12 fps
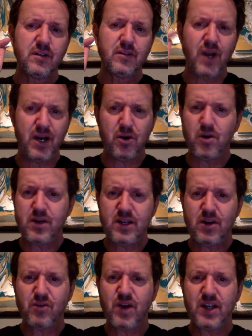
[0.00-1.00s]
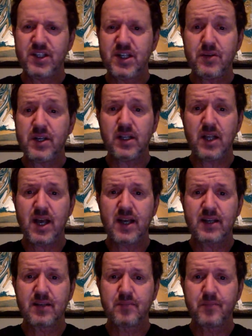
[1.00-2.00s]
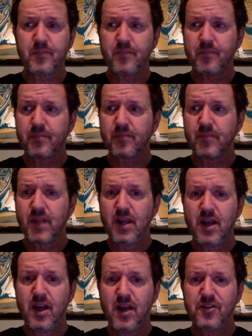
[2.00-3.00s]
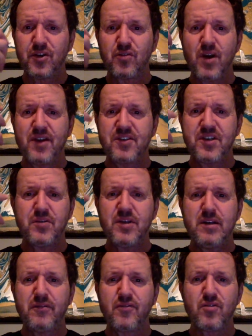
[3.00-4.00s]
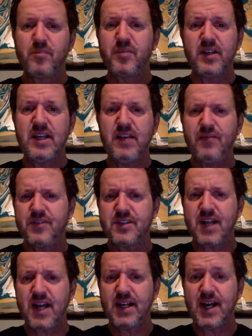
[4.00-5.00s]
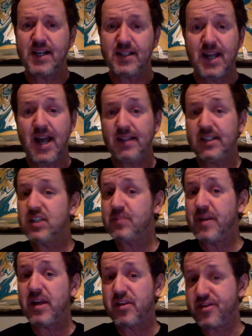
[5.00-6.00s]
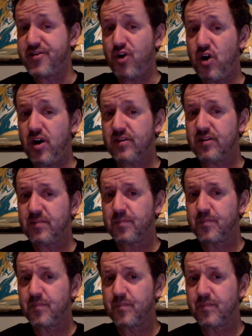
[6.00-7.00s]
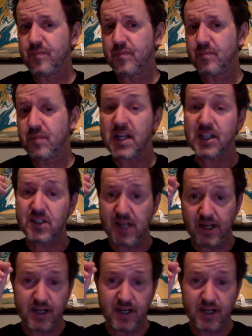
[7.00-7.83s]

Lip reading: Right? Aren't there criteria like the criterion for a belief is that it has to at least be a thought, but that's not